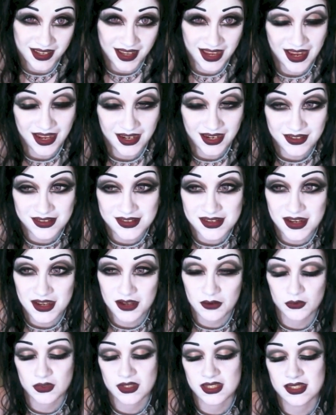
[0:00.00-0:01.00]
and
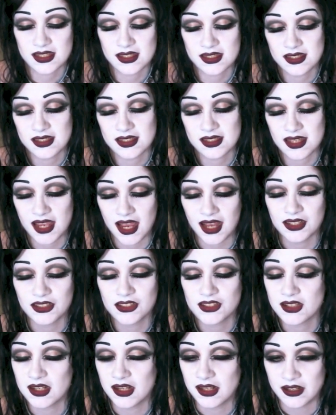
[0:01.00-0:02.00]
it was
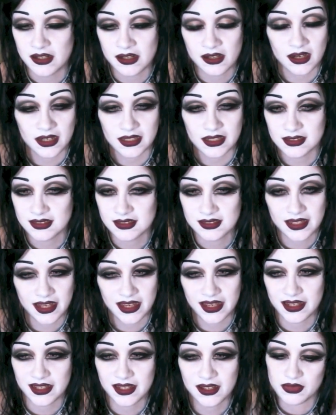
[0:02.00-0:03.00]
such a nice
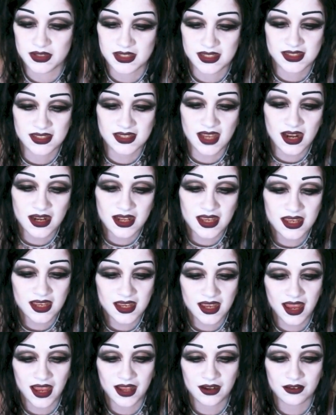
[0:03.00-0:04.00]
day. It's
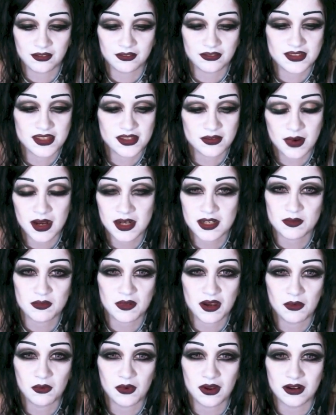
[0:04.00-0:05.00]
sunny and surrounded
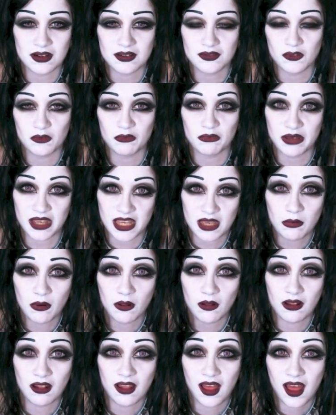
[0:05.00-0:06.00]
by wonderful
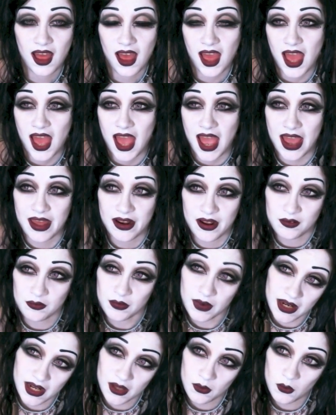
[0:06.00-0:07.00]
people and I
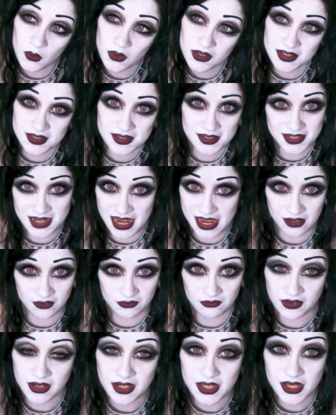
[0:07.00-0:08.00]
really wanted to take a
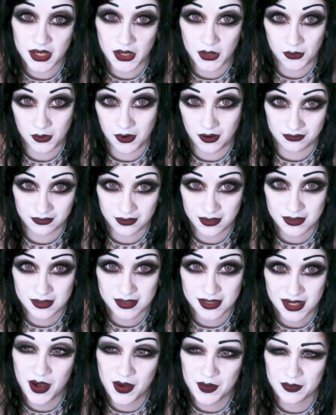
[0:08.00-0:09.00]
video of
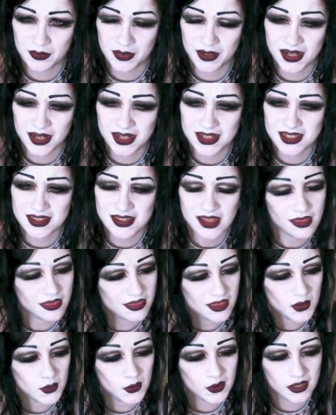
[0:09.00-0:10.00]
it but I did that
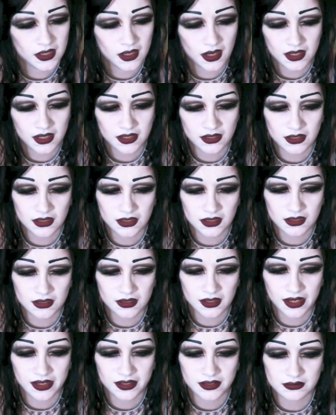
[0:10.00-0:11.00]
thing where I kind of got
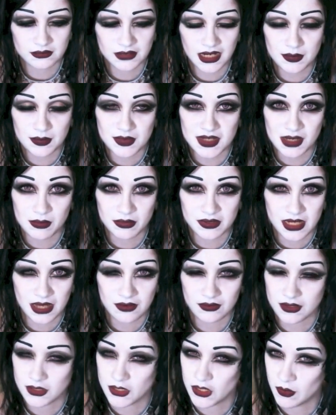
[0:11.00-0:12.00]
like wrapped up and
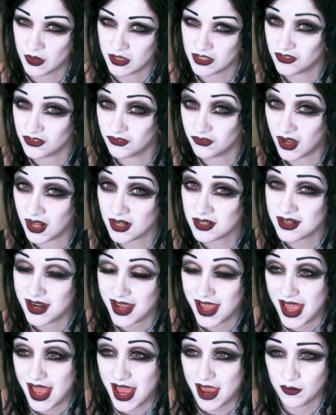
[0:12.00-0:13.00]
having too much fun
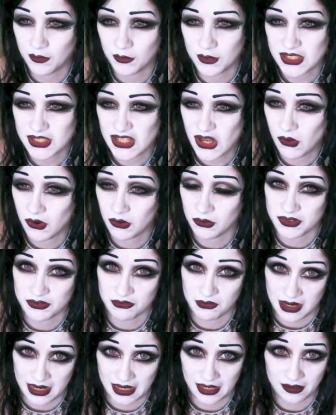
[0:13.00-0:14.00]
and also it was
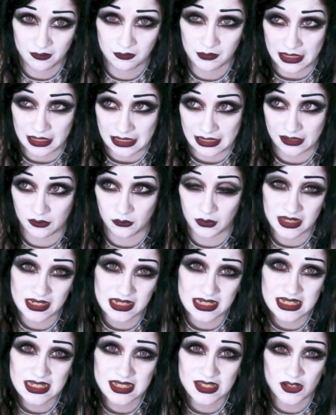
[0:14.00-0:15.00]
really really
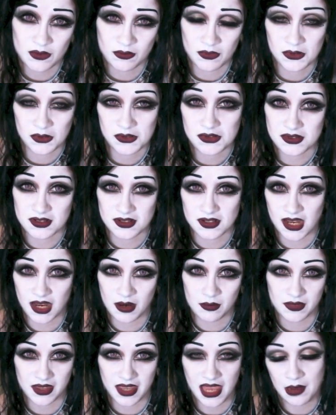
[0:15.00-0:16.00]
windy so most of the
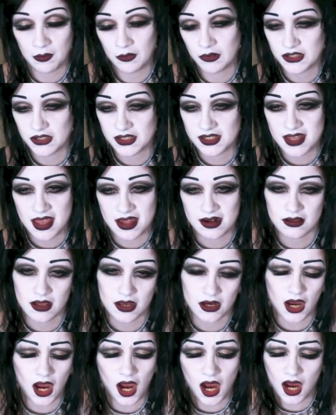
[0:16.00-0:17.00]
time the camera just sounded like